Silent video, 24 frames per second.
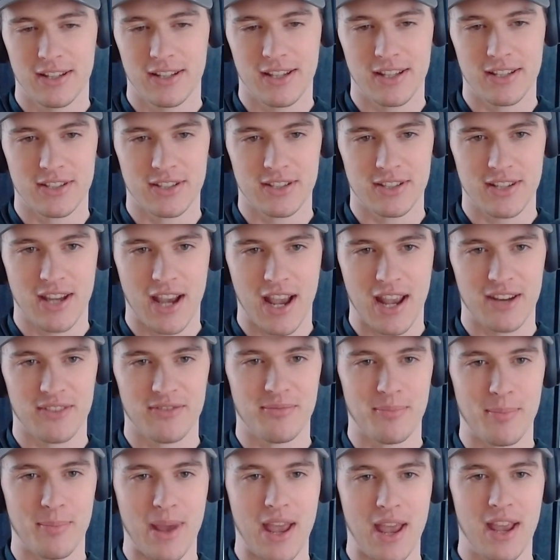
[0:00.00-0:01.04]
this is kind
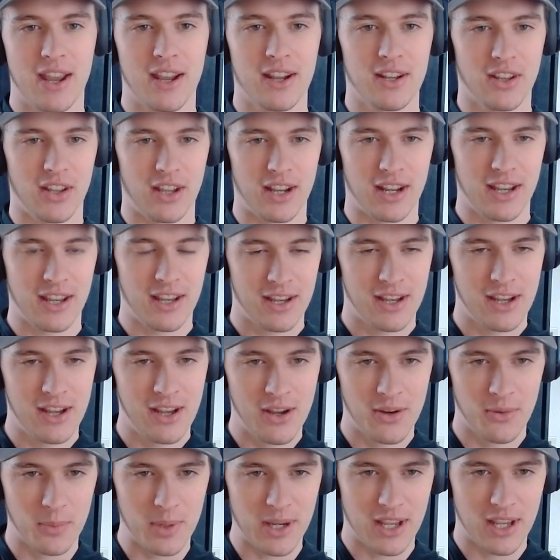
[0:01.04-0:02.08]
of meh, like
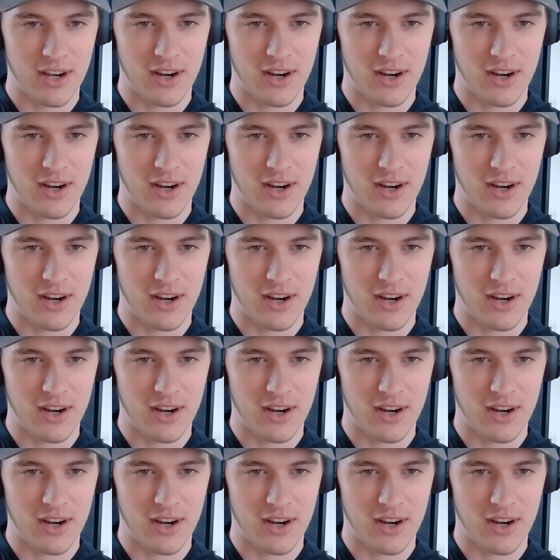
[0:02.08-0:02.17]
we